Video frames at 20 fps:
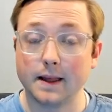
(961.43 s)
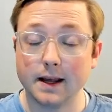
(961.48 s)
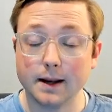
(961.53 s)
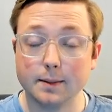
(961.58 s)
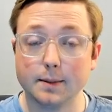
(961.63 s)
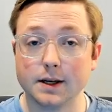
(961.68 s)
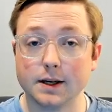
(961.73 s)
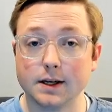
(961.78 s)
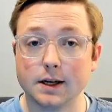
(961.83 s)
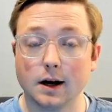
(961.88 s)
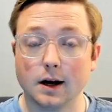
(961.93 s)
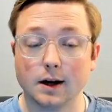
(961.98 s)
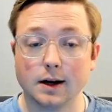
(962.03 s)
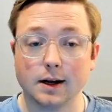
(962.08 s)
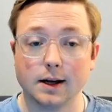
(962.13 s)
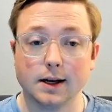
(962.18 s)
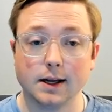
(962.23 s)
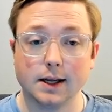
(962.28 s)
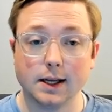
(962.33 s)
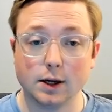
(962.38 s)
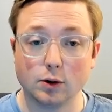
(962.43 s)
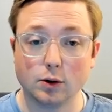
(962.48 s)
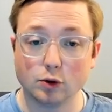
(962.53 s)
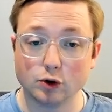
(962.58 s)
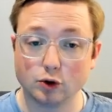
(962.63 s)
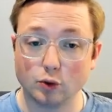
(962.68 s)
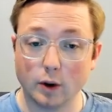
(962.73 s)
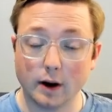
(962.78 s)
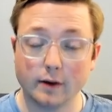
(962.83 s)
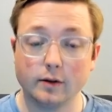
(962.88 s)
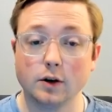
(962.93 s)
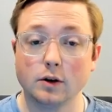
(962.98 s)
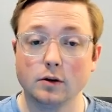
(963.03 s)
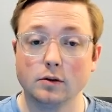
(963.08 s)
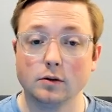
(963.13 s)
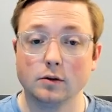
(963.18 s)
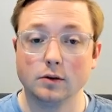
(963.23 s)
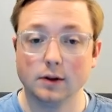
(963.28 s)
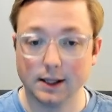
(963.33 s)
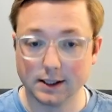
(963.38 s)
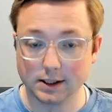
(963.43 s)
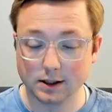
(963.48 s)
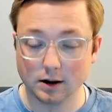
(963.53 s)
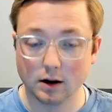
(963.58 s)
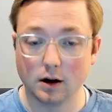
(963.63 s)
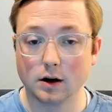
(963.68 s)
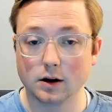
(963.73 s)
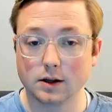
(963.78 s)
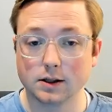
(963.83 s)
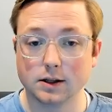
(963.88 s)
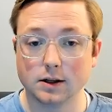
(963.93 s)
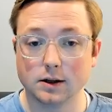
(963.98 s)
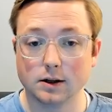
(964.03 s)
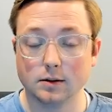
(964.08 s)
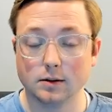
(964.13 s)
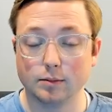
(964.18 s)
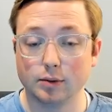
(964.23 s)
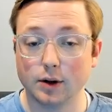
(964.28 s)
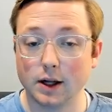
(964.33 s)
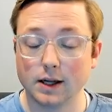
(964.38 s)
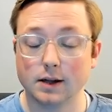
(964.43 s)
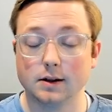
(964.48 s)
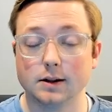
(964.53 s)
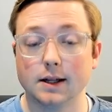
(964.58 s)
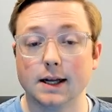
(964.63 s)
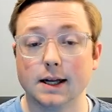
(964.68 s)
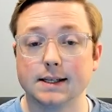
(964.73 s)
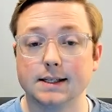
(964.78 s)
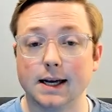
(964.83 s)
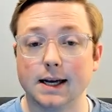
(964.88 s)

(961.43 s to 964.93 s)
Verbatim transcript: EBITDA equals revenue less COGS plus less